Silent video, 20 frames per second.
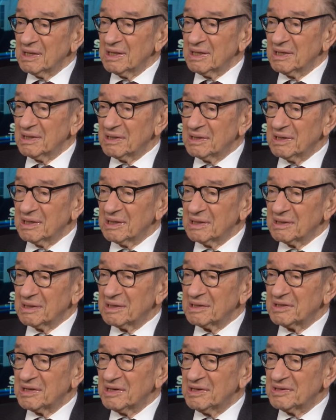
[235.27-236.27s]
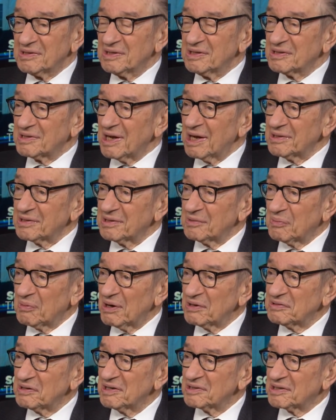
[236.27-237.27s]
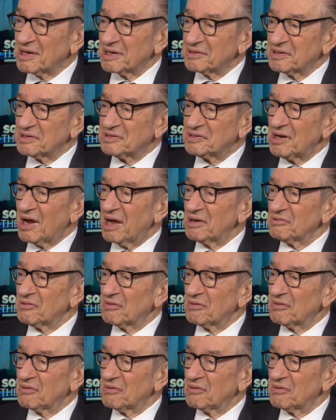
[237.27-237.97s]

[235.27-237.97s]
He, the, yeah. he's got the president's got the sign